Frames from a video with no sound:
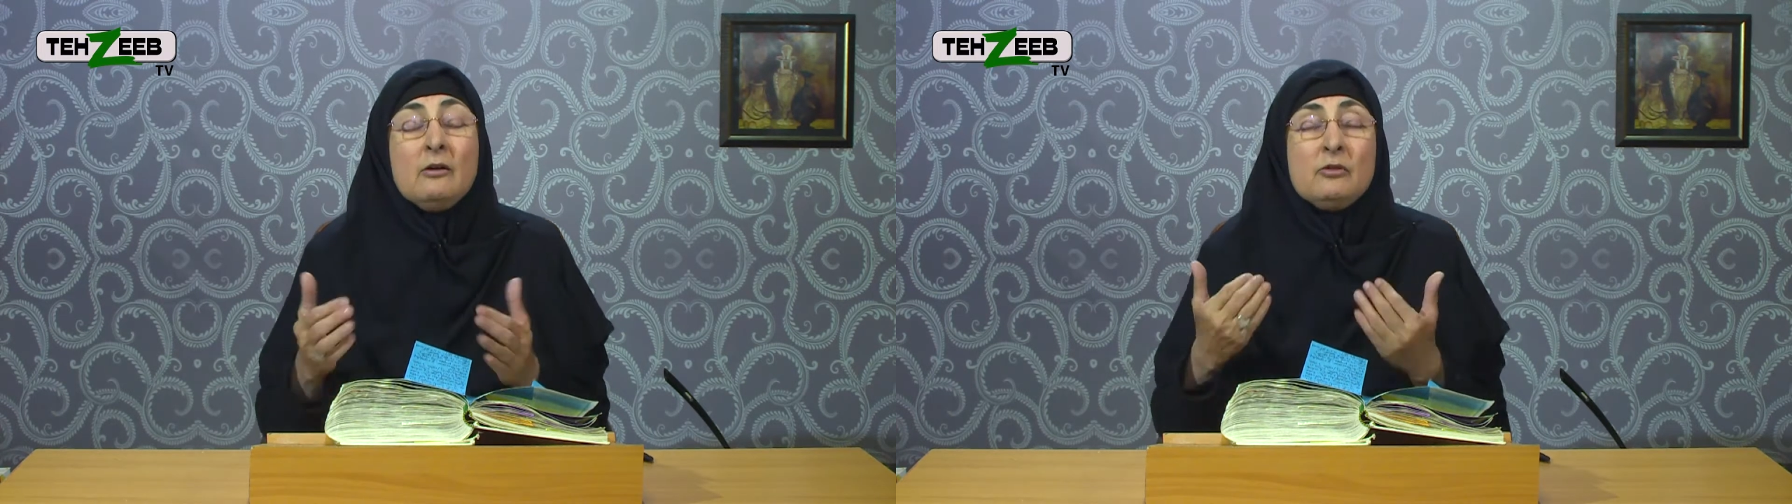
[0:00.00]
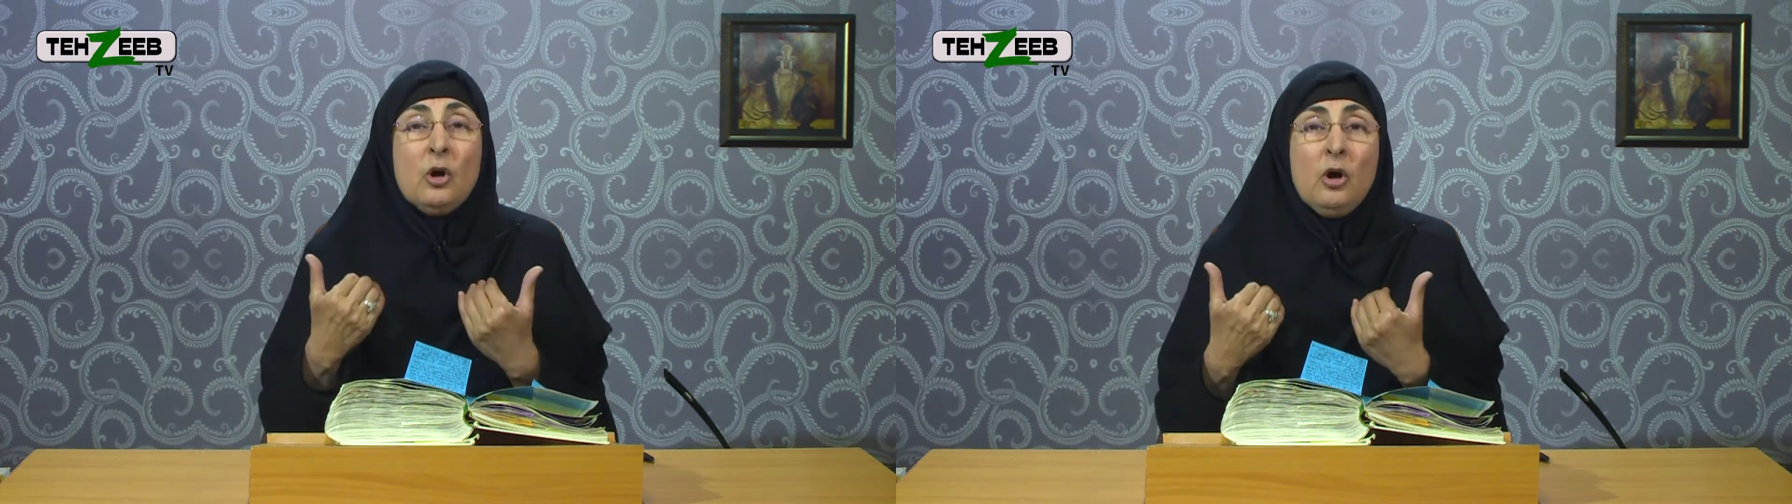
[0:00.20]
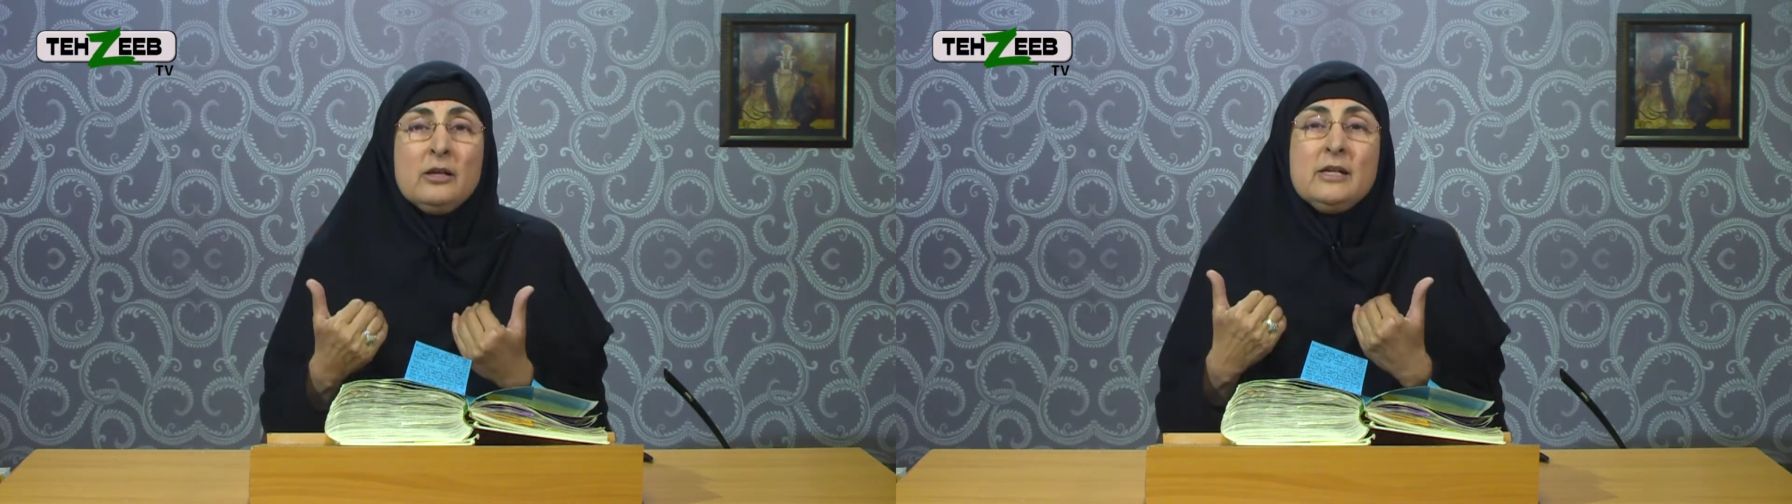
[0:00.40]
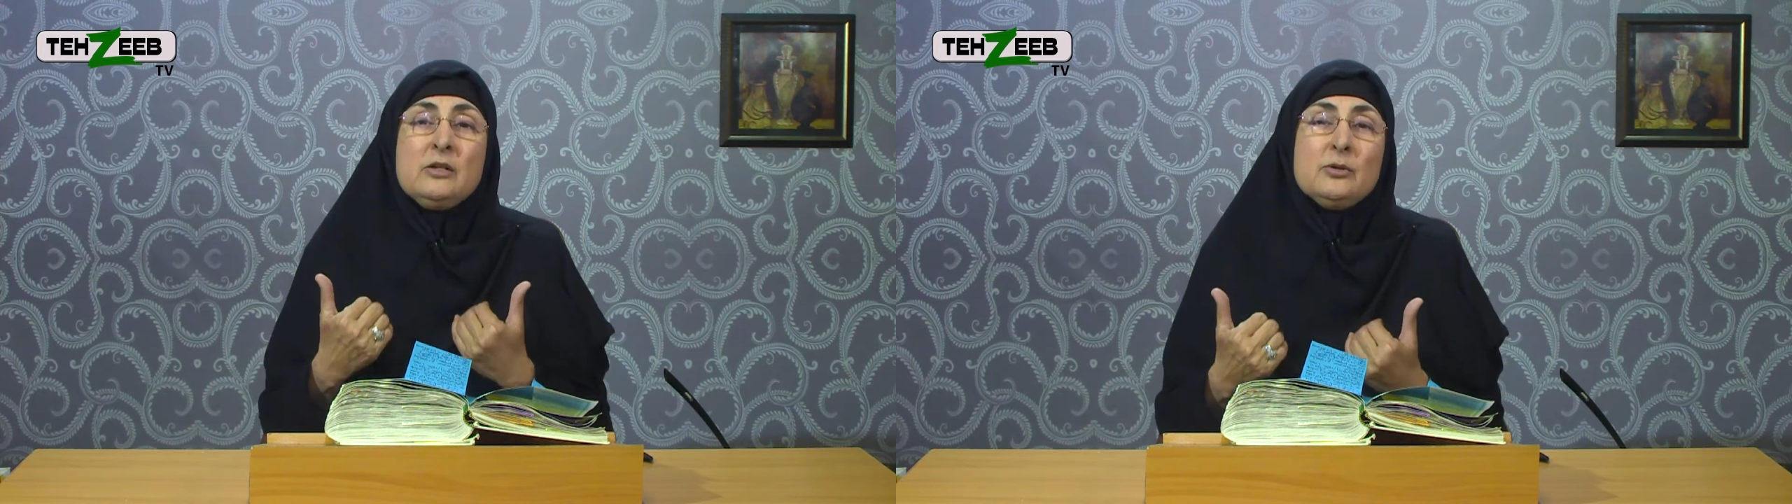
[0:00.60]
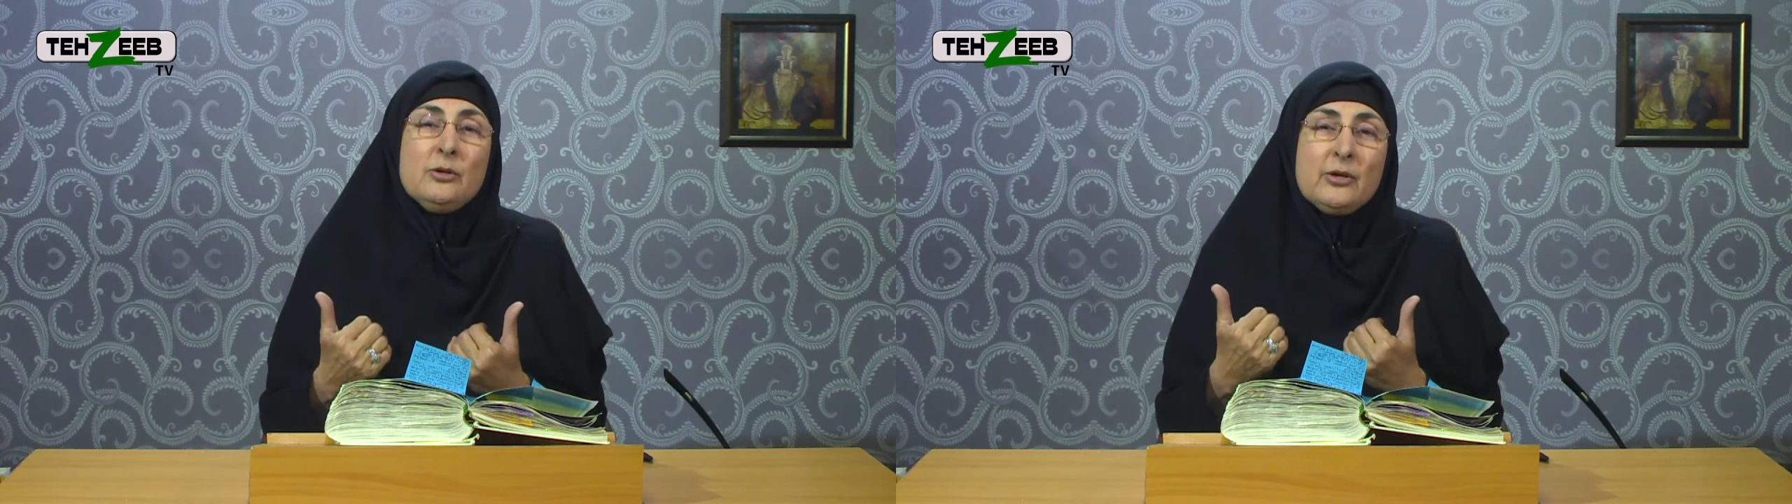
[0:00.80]
We all
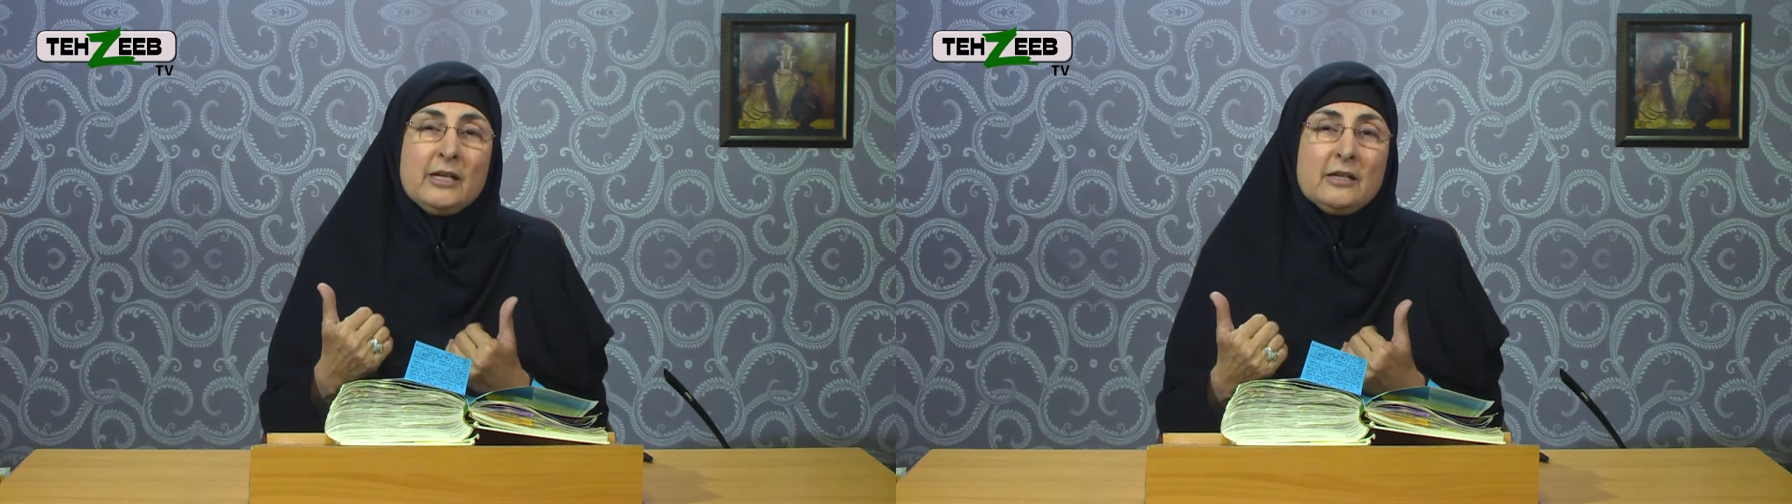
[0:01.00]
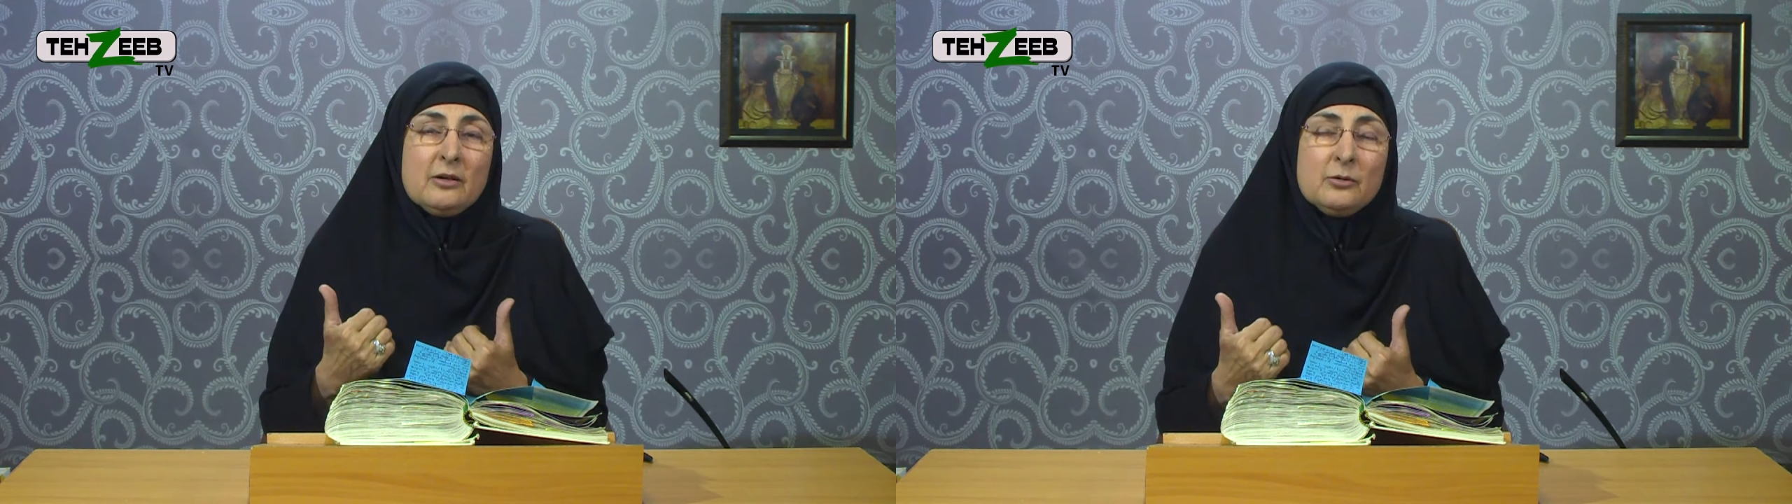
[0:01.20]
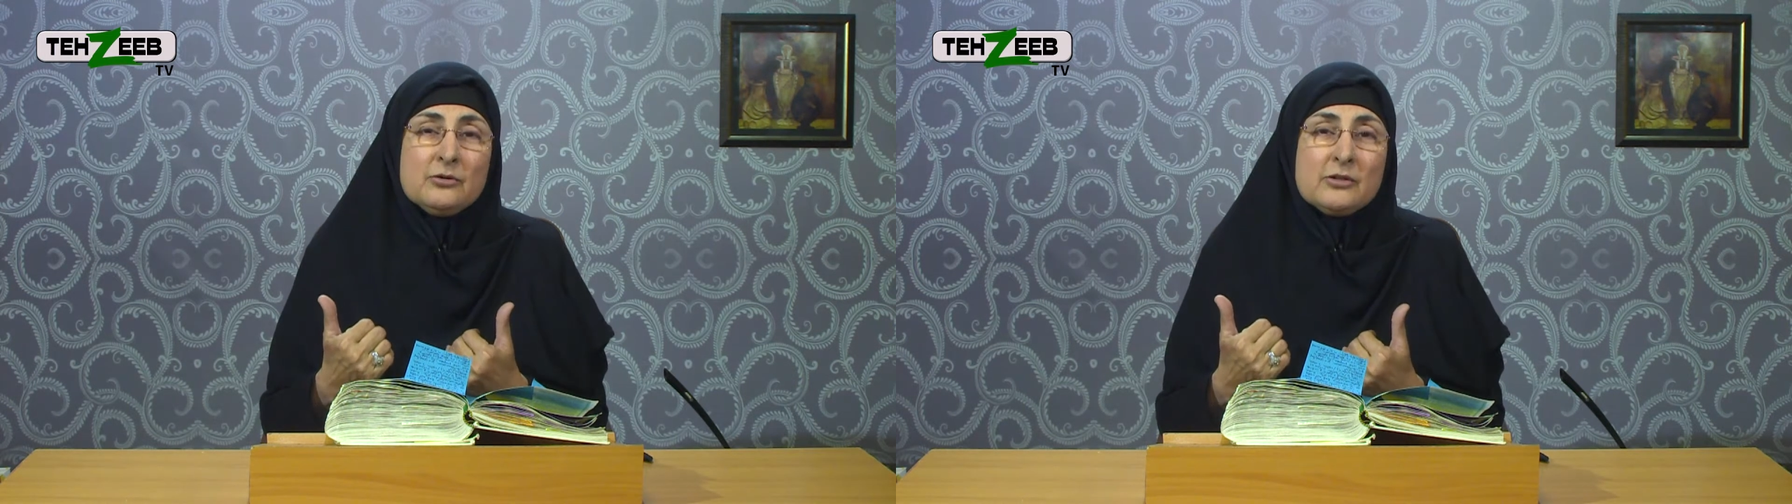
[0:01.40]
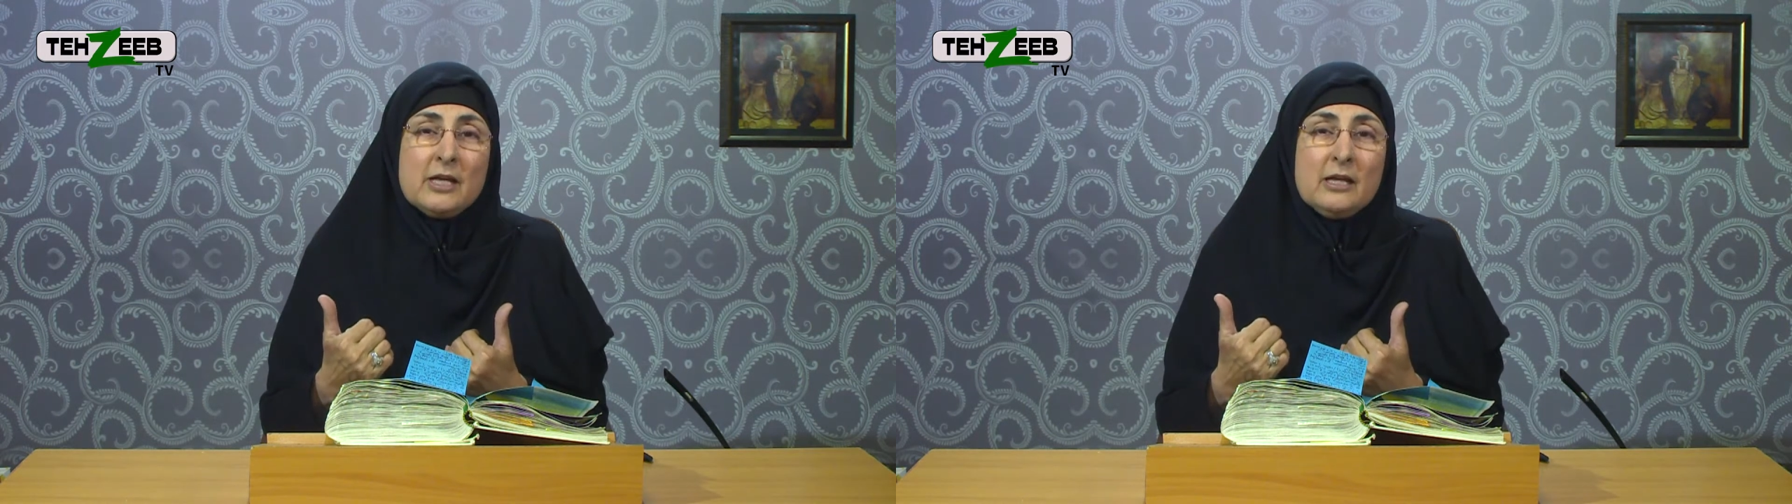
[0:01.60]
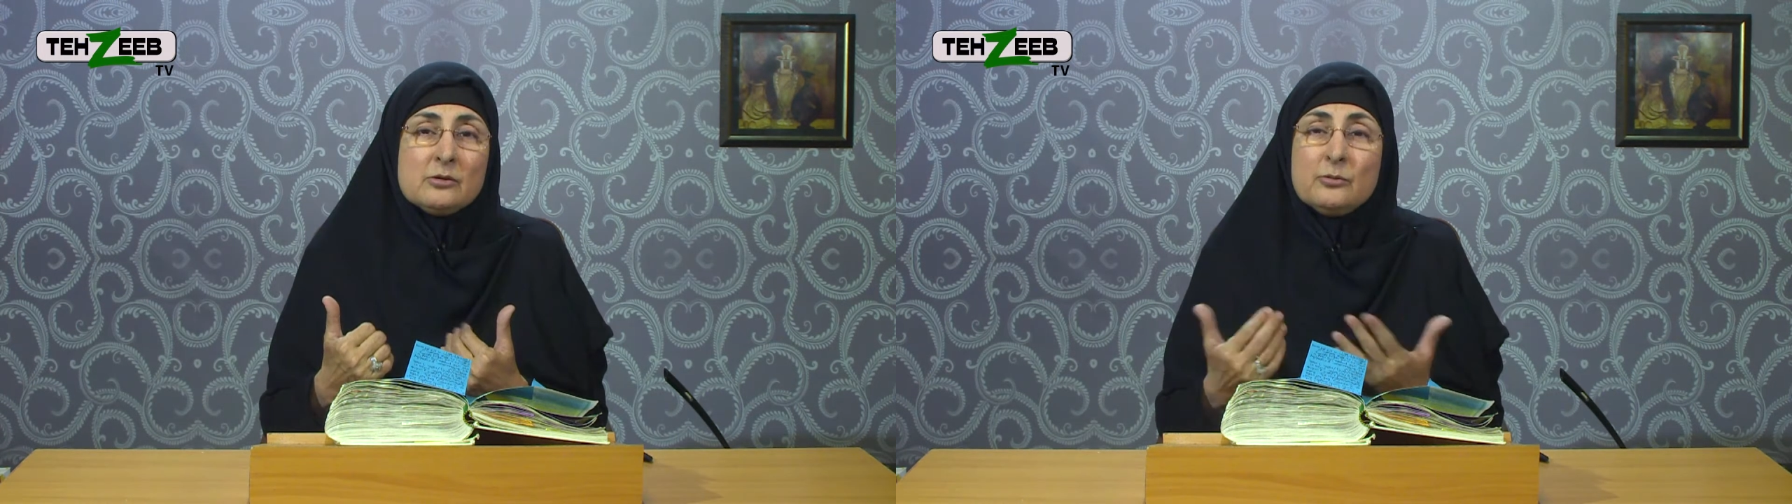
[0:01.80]
need to look at our own selves.